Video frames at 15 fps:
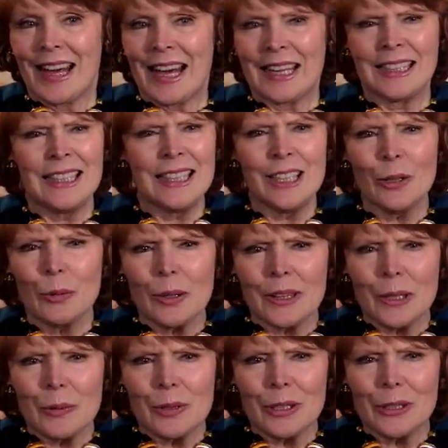didn't know what
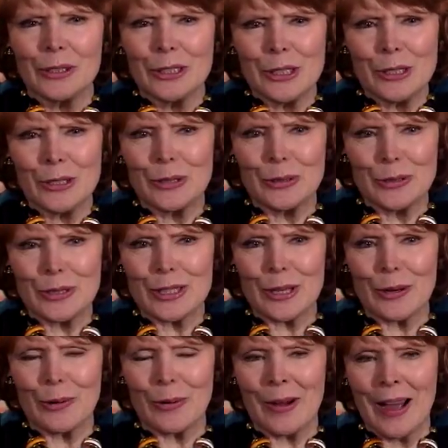they were going to do,
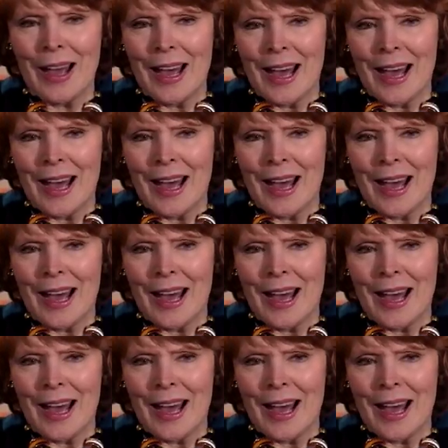so